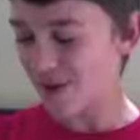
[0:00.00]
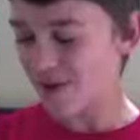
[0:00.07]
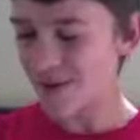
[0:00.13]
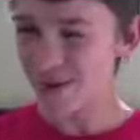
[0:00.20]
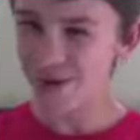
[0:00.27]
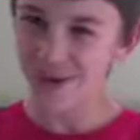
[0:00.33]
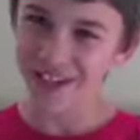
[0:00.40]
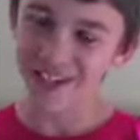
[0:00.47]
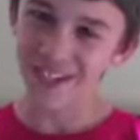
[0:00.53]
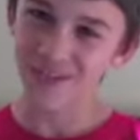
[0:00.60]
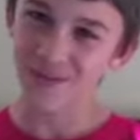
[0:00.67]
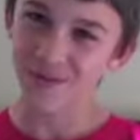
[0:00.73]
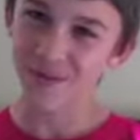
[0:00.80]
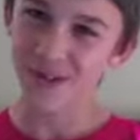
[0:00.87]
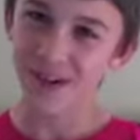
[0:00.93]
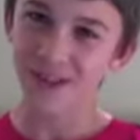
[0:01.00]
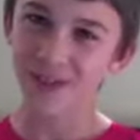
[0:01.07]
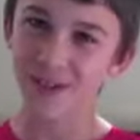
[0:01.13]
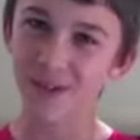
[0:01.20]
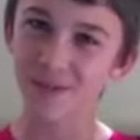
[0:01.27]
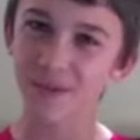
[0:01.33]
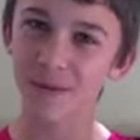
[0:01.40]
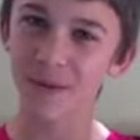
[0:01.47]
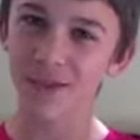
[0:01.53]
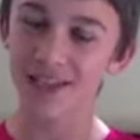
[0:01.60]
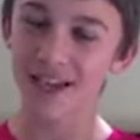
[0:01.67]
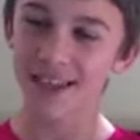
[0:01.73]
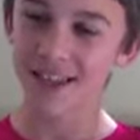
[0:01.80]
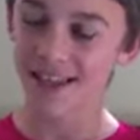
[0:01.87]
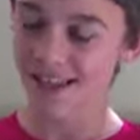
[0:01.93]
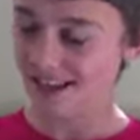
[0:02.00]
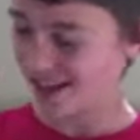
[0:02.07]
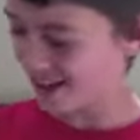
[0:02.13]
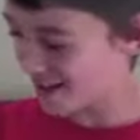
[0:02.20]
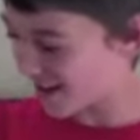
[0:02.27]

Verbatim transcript: food is vegetables, I think.